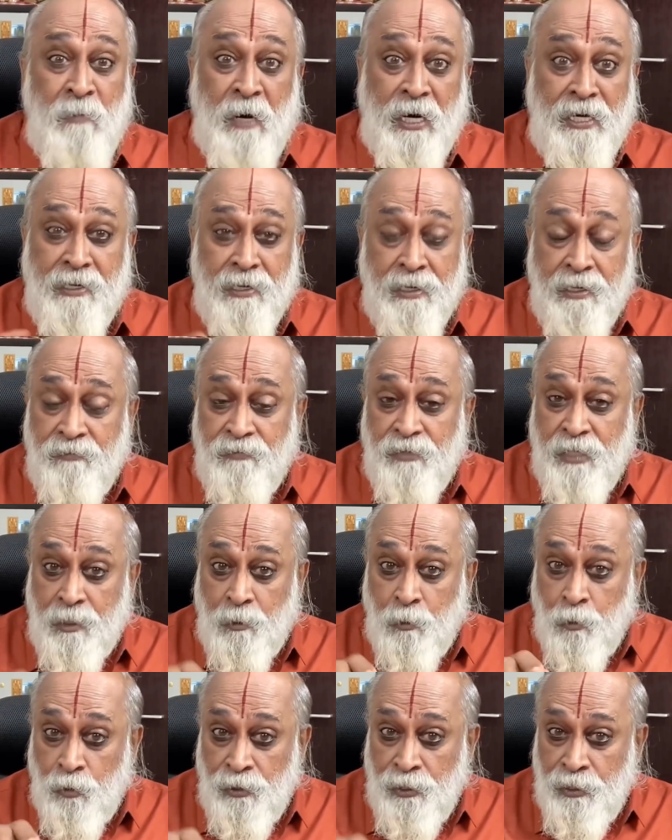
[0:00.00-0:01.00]
but if
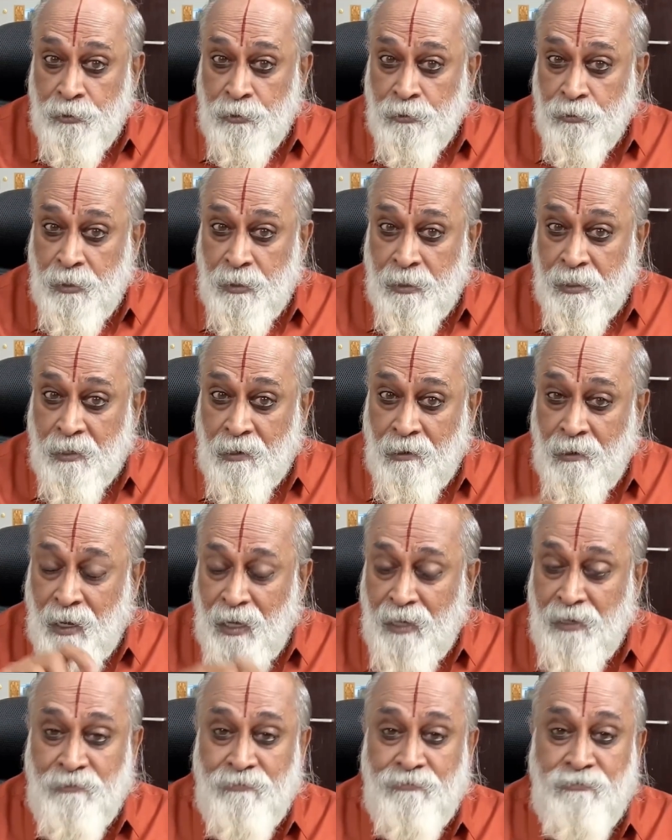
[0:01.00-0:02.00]
they go into their
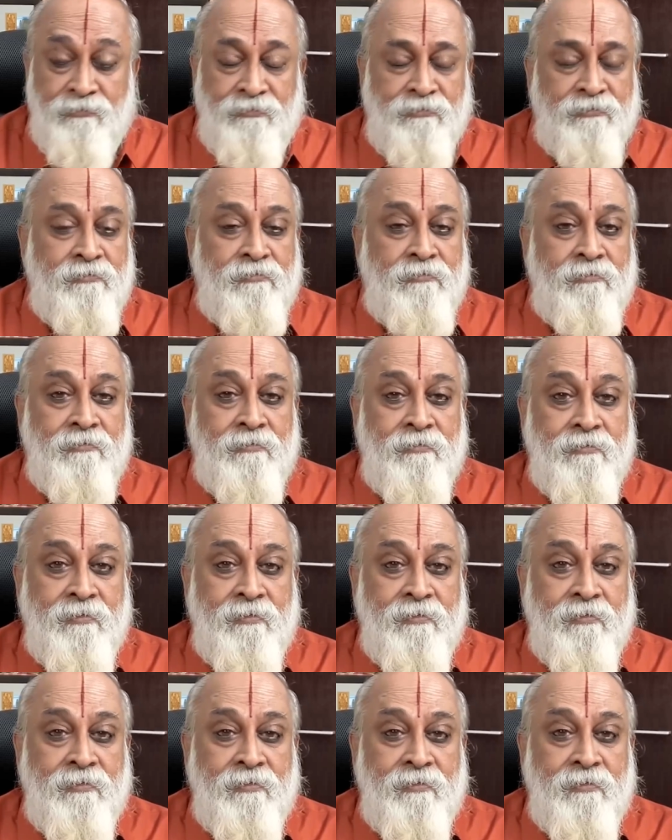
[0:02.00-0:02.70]
life,